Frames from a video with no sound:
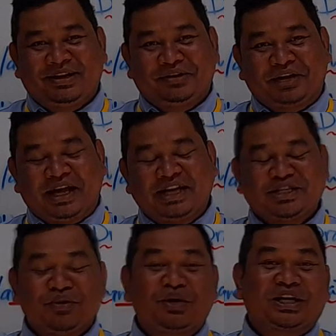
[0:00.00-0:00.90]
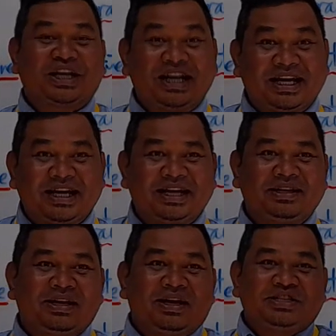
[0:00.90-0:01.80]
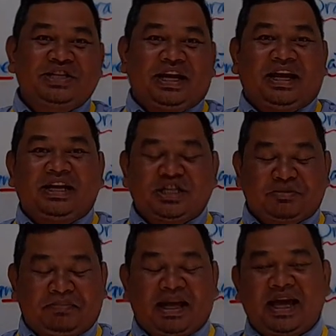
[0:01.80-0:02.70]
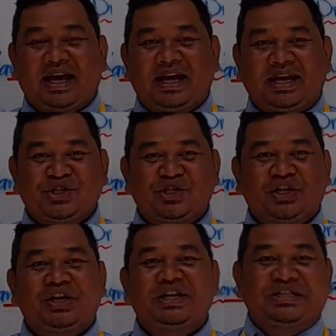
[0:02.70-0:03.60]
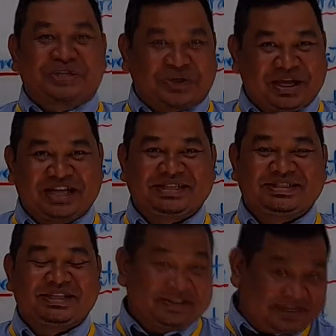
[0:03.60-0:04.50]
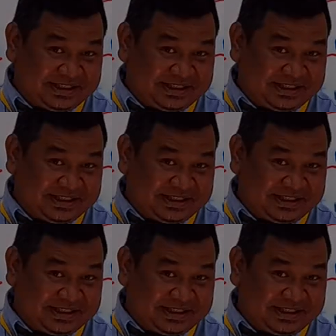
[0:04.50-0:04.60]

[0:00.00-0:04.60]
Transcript: Okay, so what color? Jacket is black and skirt is green.